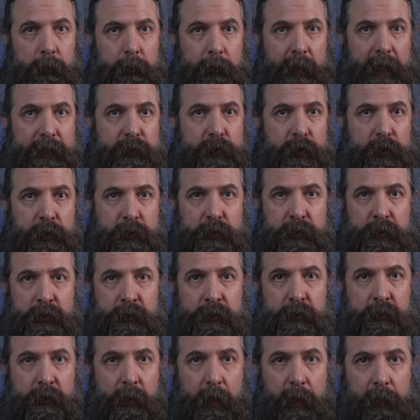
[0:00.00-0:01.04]

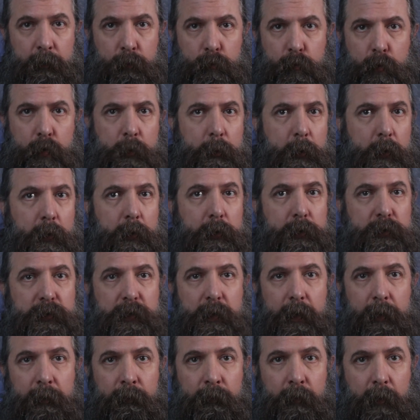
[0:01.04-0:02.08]
legends and rumors
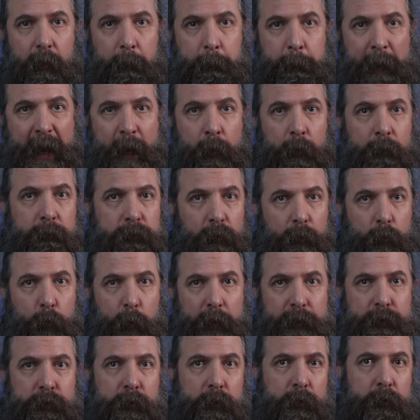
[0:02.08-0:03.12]
of powerful
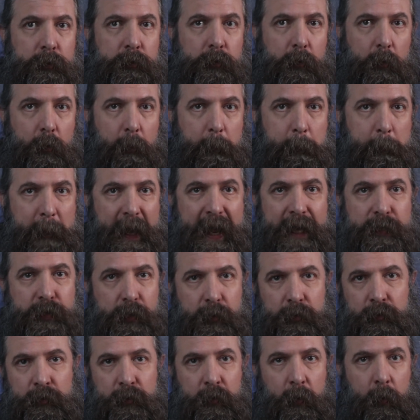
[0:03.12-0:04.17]
wizards or
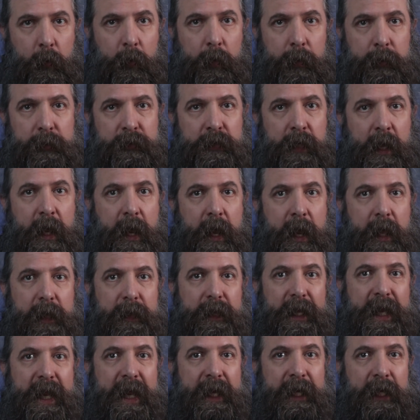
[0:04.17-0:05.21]
magic swords,
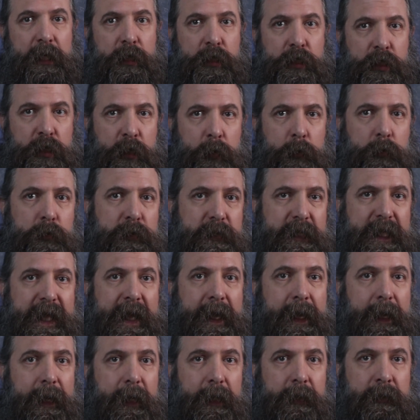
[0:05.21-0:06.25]
then I can use
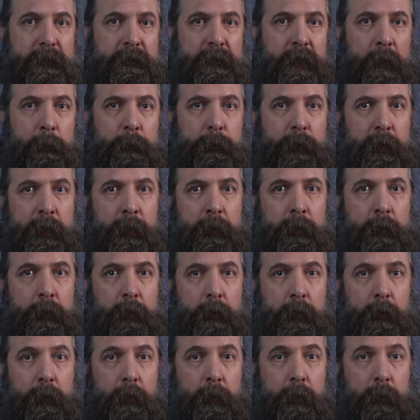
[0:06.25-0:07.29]
that as something
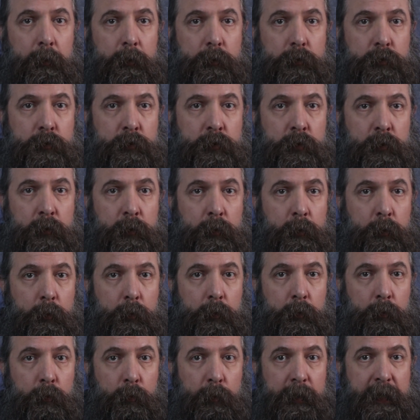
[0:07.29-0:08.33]
to
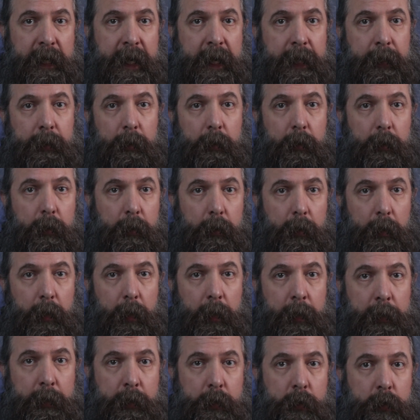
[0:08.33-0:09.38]
create
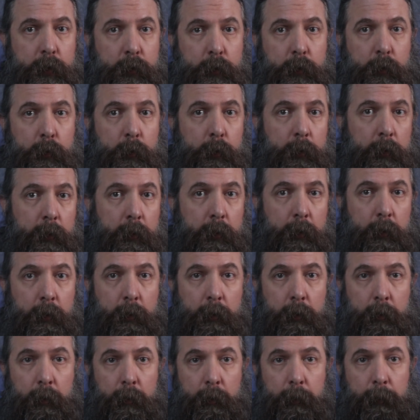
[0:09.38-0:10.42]
a new
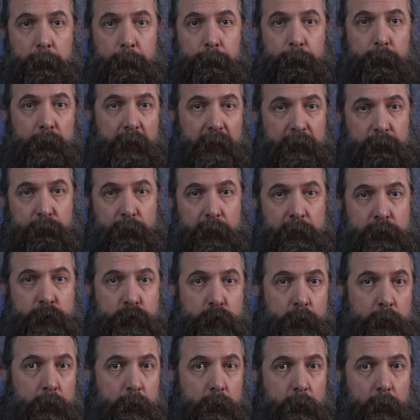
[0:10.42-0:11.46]

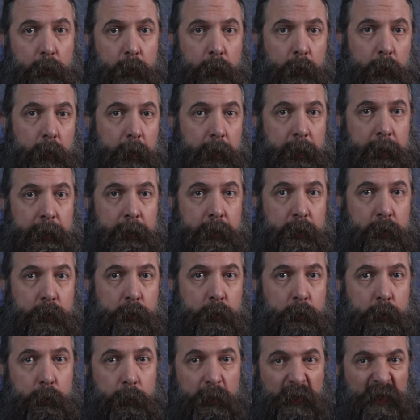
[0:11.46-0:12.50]
adventure or a
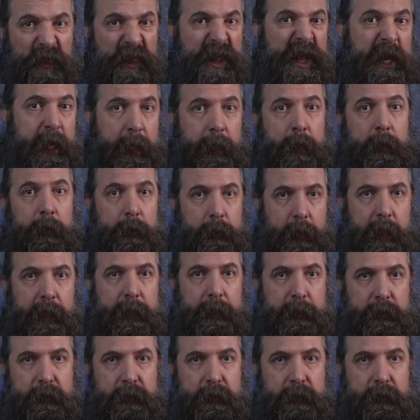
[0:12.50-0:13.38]
new thing that